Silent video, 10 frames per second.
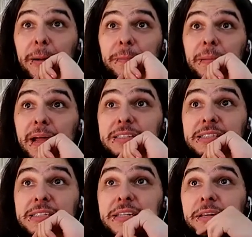let's
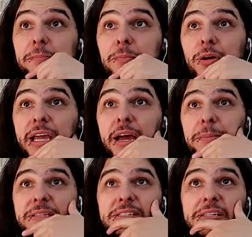see more
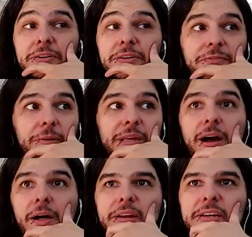comments here from the
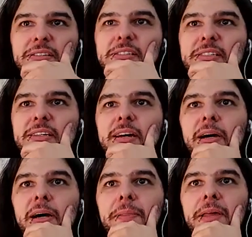audience.
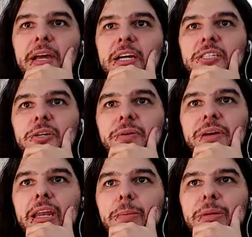So
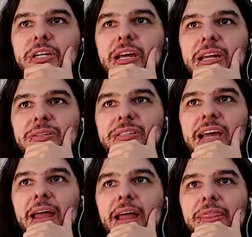Kanemi Channel
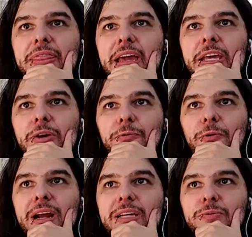said, thank you for
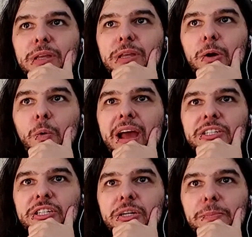answering the
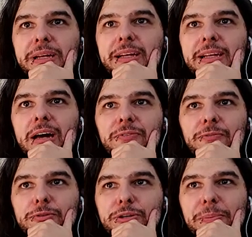question. Big love
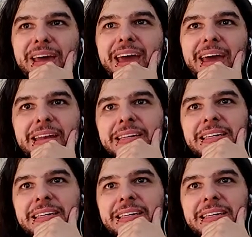from Japan.